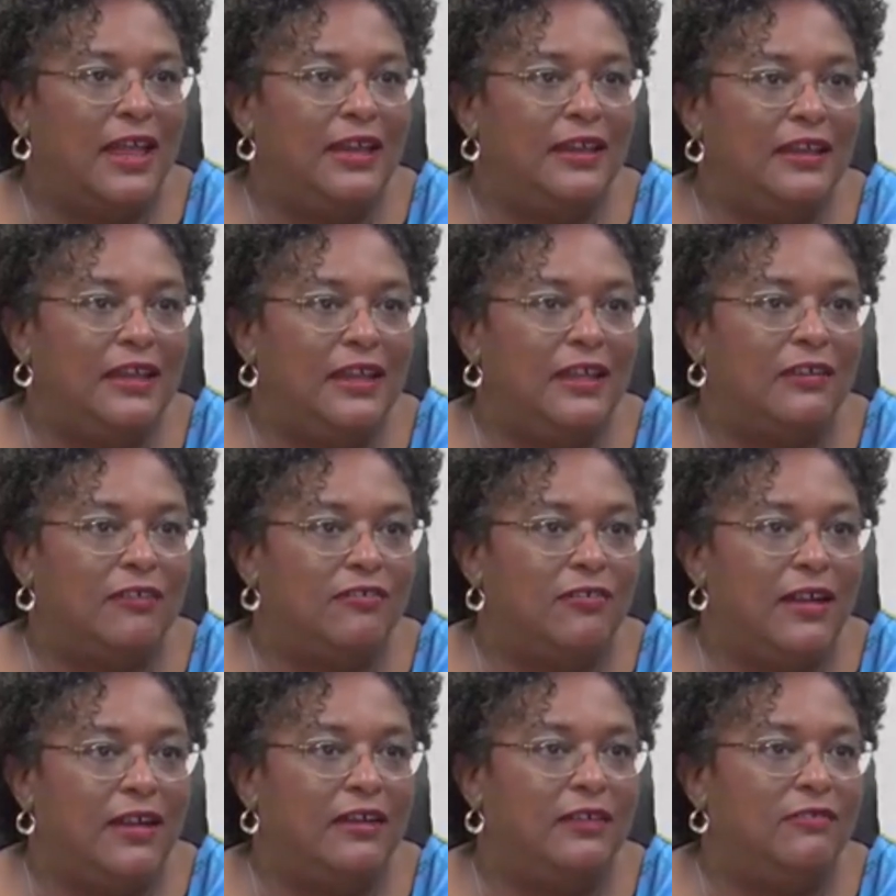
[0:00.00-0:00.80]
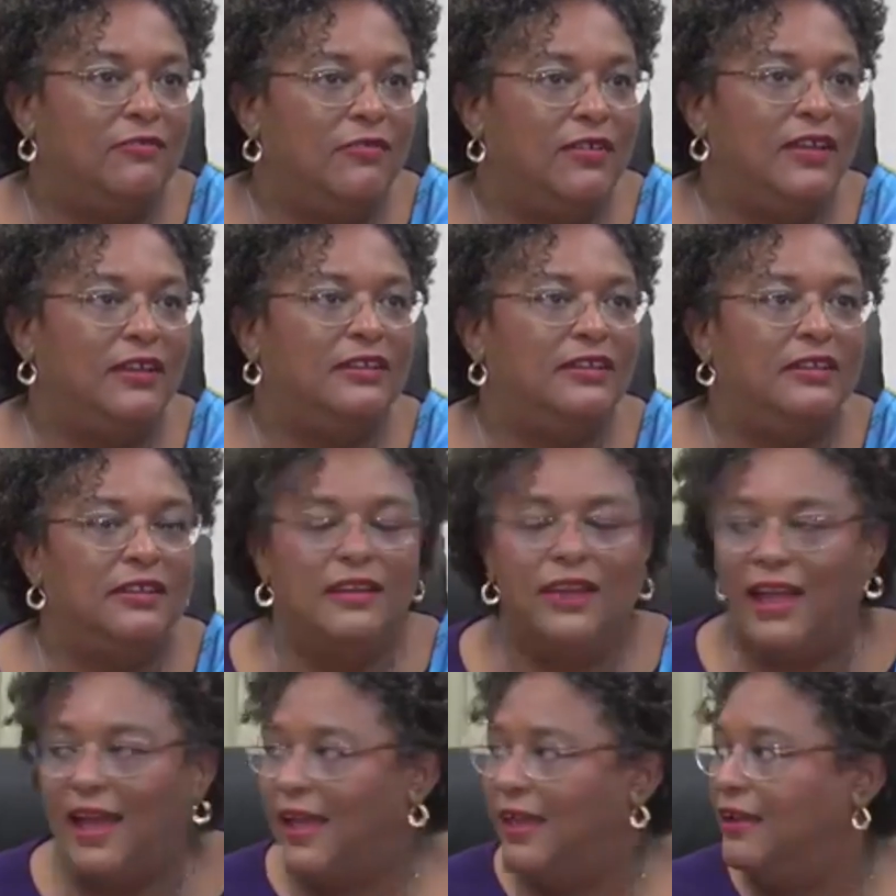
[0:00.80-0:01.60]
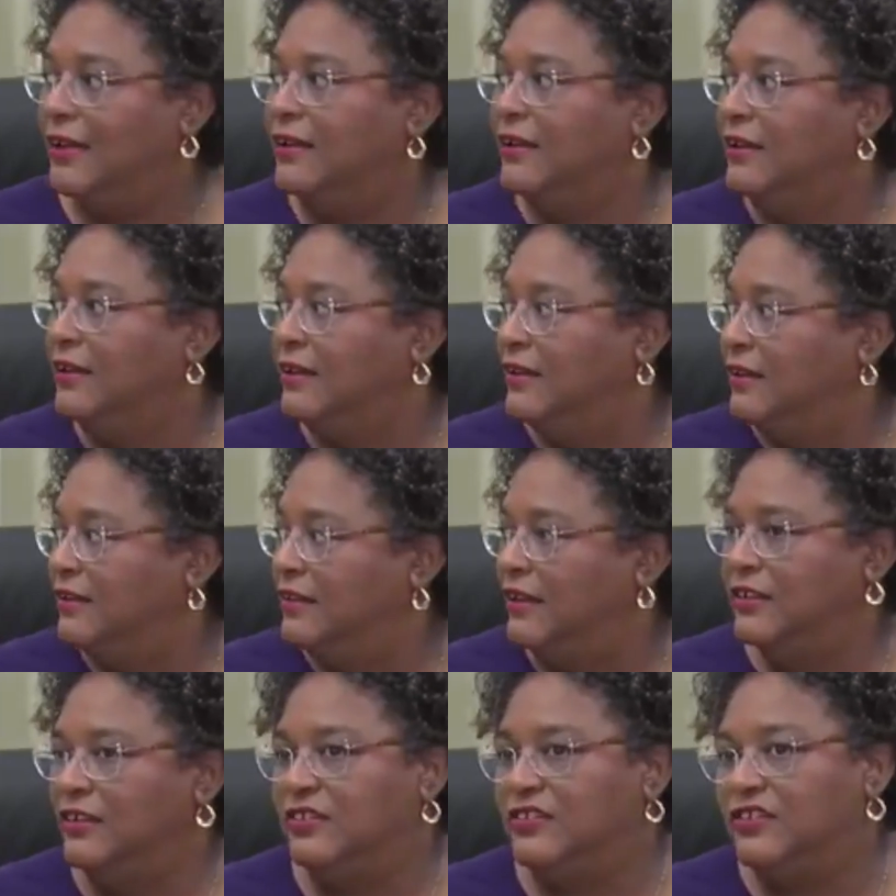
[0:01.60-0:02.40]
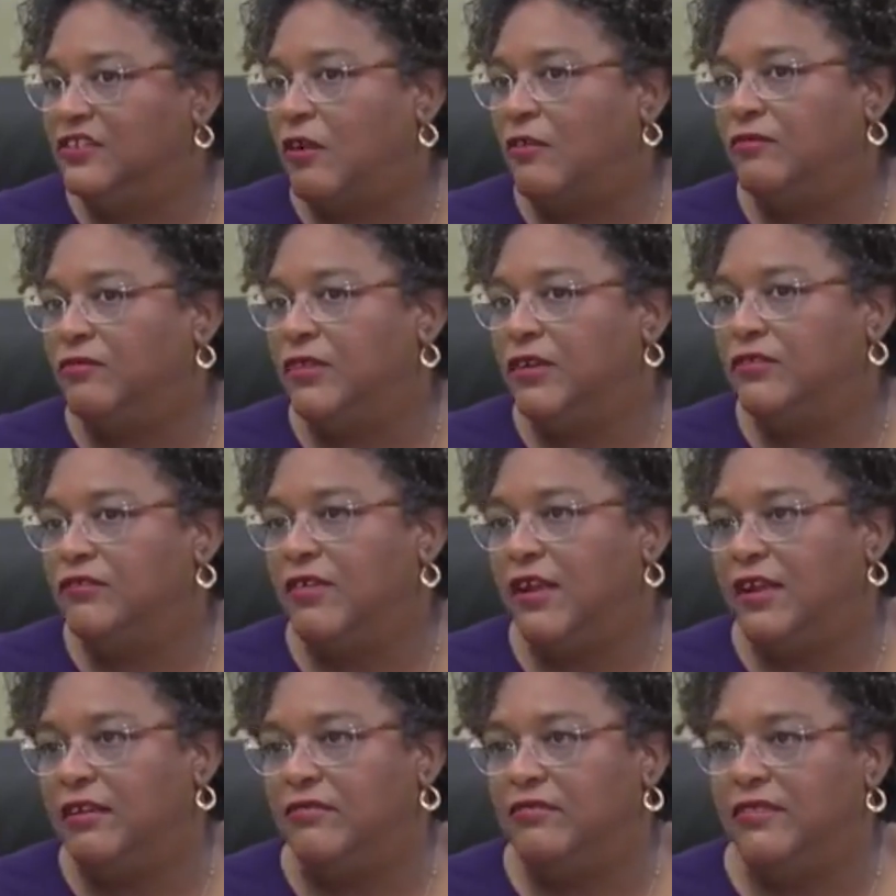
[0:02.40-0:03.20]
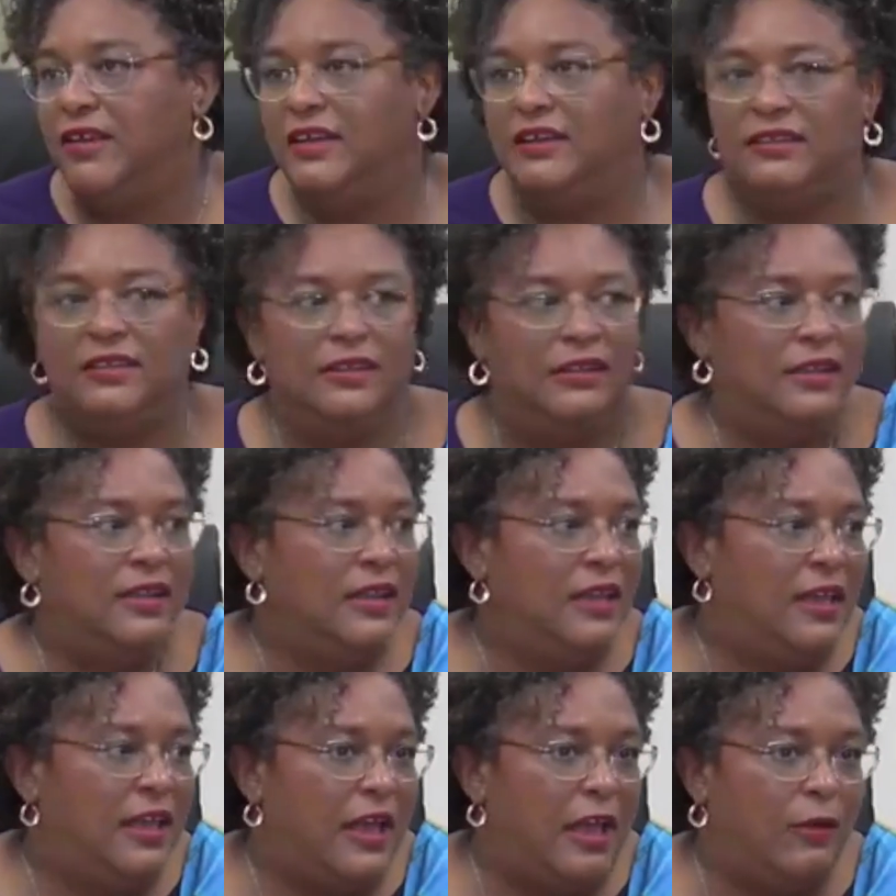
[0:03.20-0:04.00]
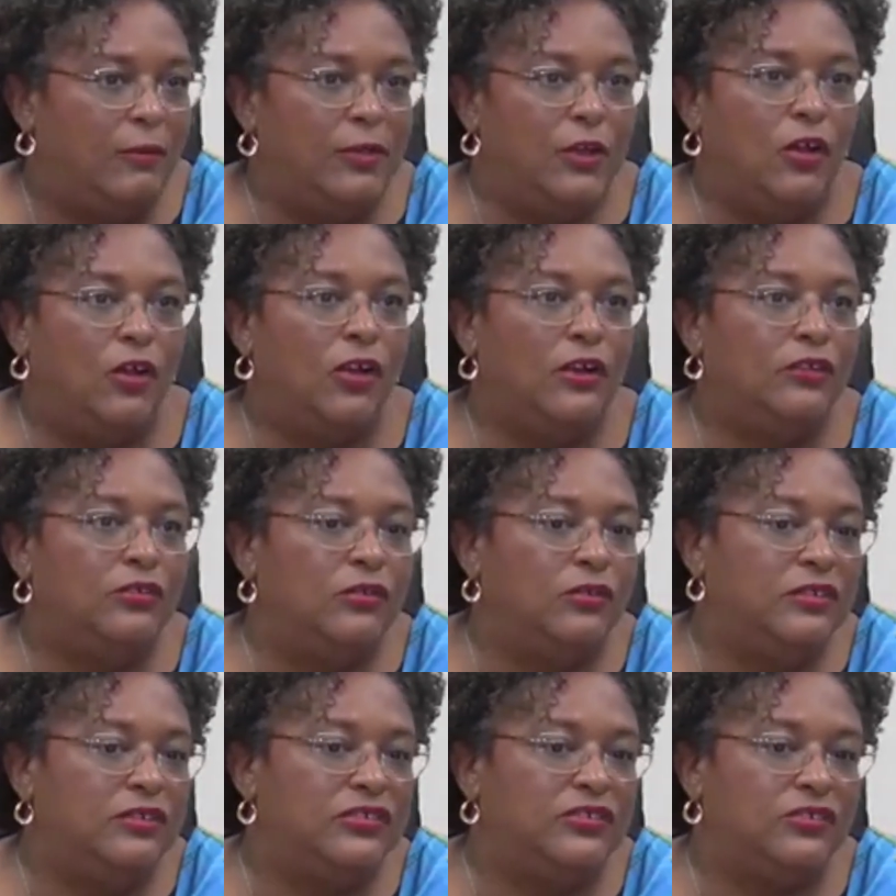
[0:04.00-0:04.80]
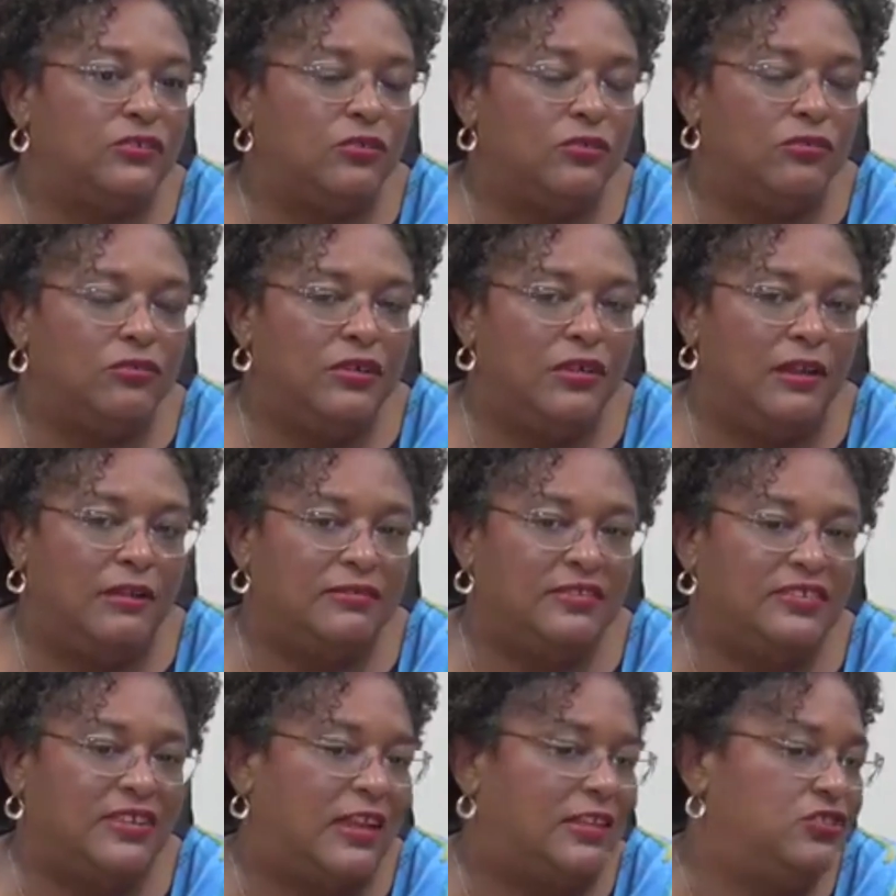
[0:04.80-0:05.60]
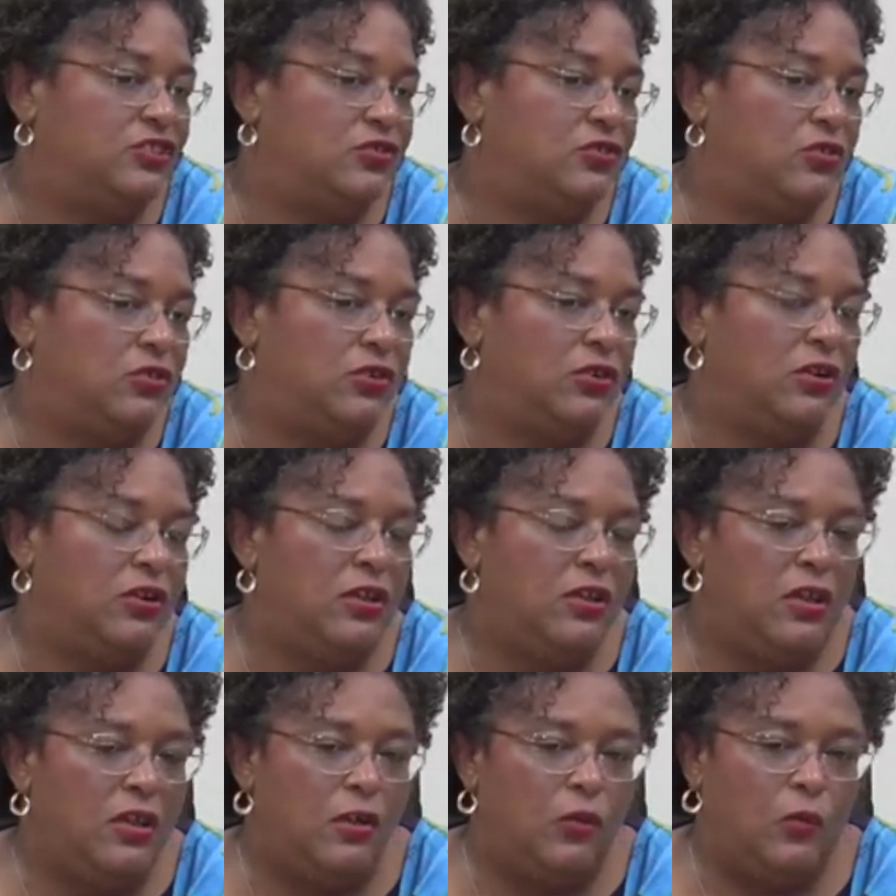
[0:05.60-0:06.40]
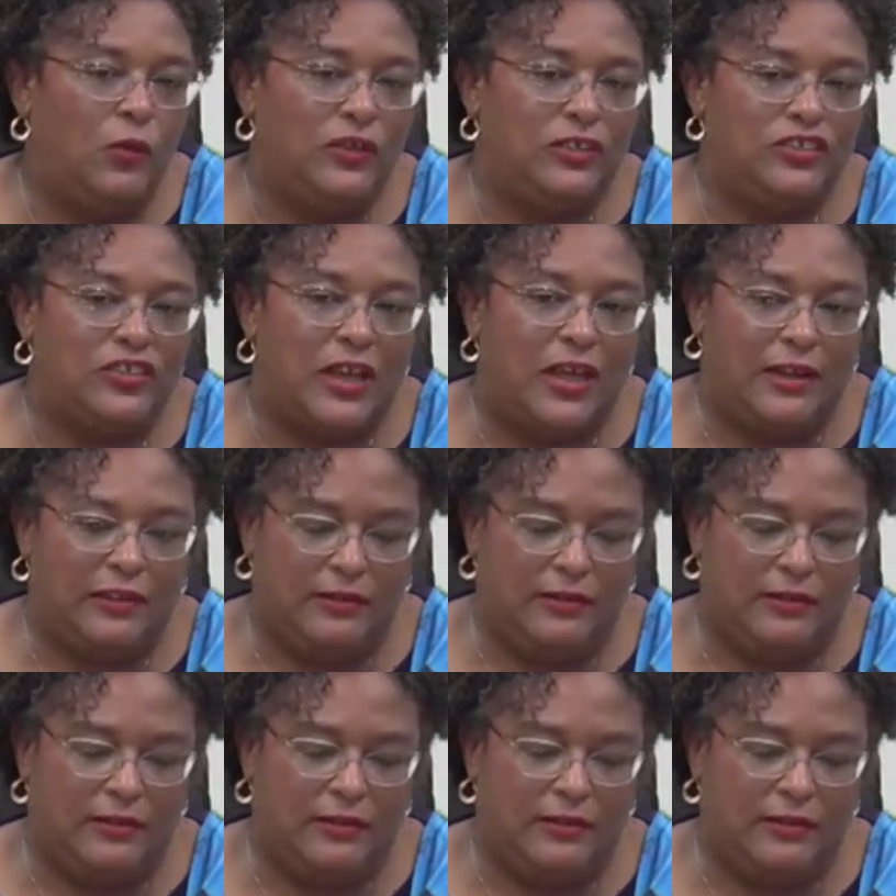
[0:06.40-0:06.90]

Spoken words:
a credit rating higher than the sovereign credit rating. And we all know the story of Sagicor, which had